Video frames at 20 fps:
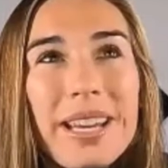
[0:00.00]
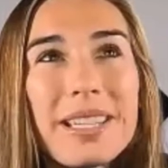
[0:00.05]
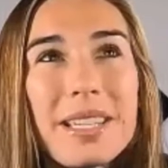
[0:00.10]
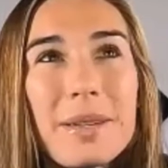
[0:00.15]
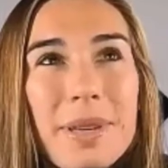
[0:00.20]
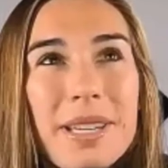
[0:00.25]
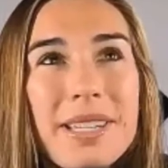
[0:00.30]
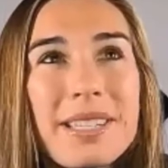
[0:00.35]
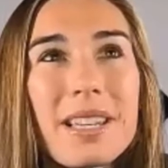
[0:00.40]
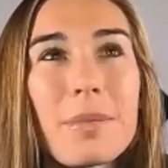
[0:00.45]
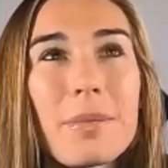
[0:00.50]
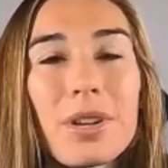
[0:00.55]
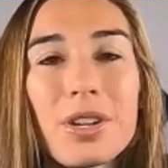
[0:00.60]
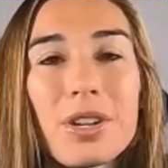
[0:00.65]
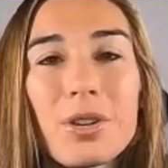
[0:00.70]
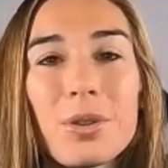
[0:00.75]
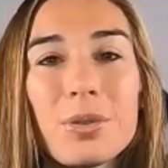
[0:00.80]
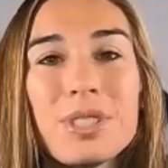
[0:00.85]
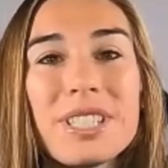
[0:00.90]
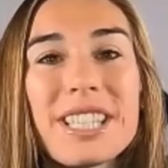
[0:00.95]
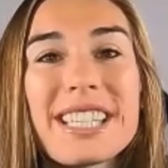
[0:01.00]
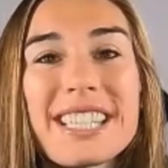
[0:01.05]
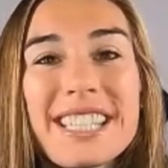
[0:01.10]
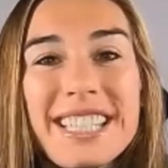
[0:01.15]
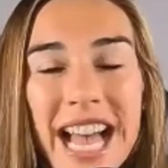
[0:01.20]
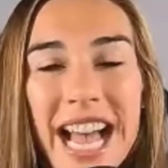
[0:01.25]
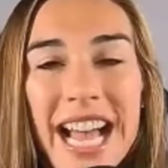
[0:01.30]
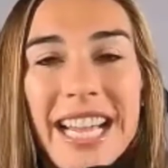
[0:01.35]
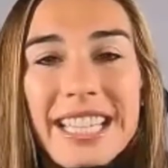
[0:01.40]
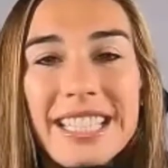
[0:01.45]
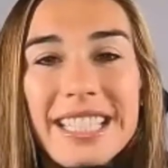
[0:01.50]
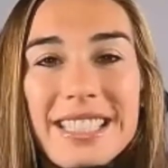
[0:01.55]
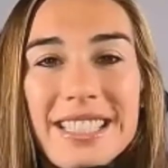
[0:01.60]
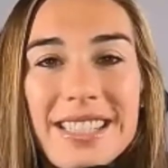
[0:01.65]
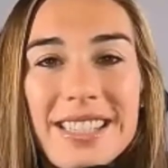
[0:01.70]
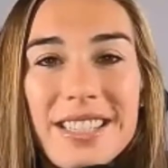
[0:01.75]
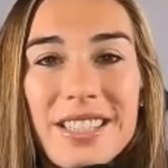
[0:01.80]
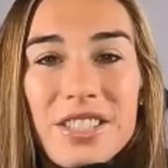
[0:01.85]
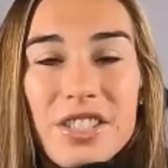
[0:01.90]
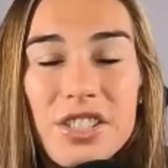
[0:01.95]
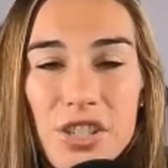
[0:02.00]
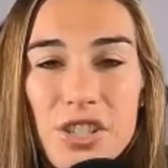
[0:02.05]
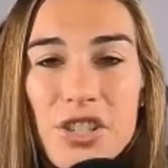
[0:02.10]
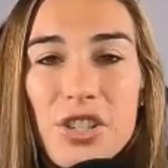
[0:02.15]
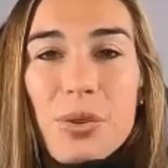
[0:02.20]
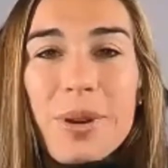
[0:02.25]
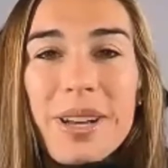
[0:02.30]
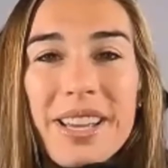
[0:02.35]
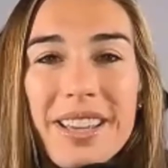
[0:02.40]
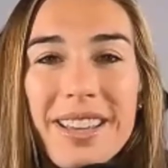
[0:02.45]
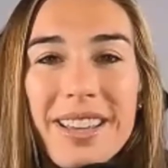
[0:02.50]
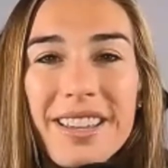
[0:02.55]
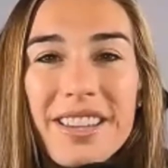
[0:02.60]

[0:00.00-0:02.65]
to be someone who decides to do it,